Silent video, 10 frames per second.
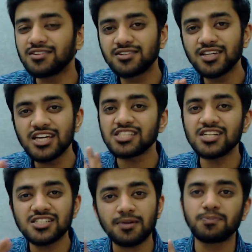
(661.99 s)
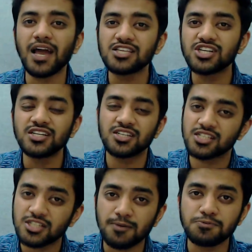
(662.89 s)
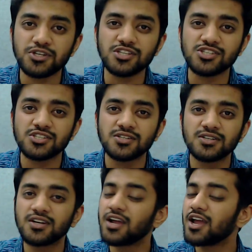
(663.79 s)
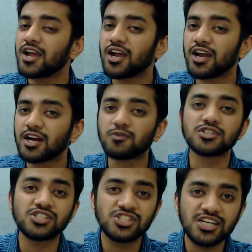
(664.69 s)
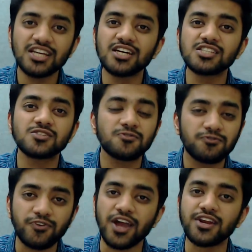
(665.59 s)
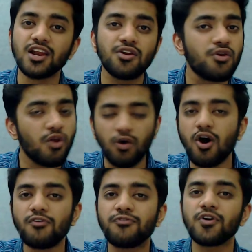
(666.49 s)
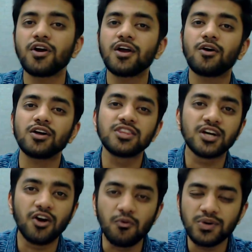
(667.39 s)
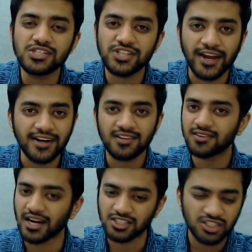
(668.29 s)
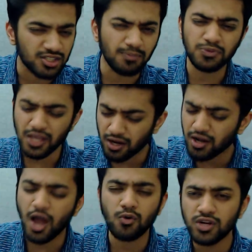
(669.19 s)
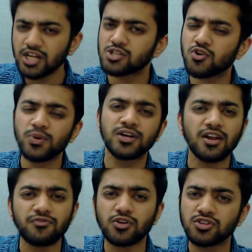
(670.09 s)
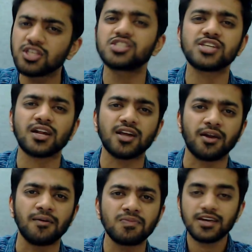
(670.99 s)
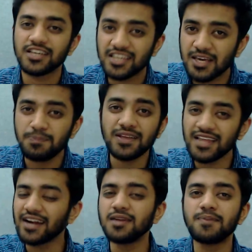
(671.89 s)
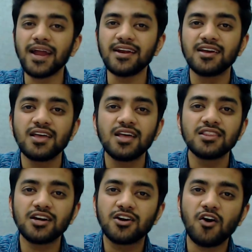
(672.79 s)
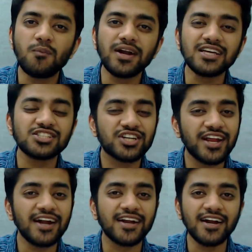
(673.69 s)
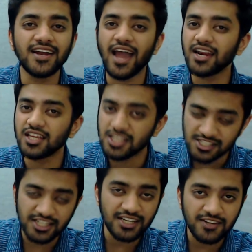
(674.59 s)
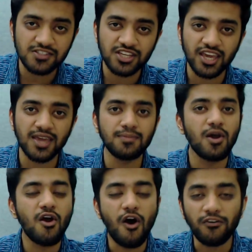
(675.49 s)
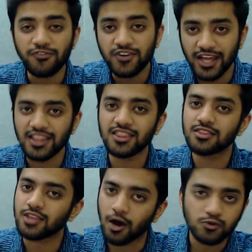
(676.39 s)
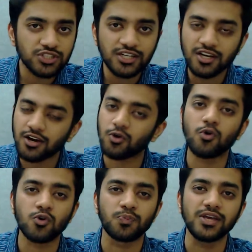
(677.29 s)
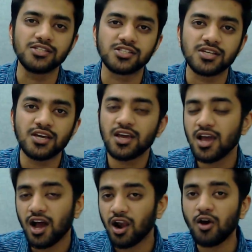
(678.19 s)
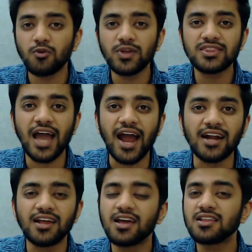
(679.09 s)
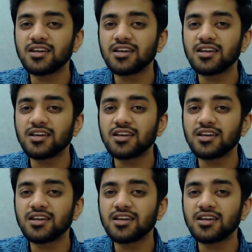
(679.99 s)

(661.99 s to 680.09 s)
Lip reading: the recent supply chain disruptions, it was a serious final knockoff in the government's head that something now needs to be done for this sector. Keeping that in mind, the government has created an incentive scheme of 10,000 crore rupees. Along with that, the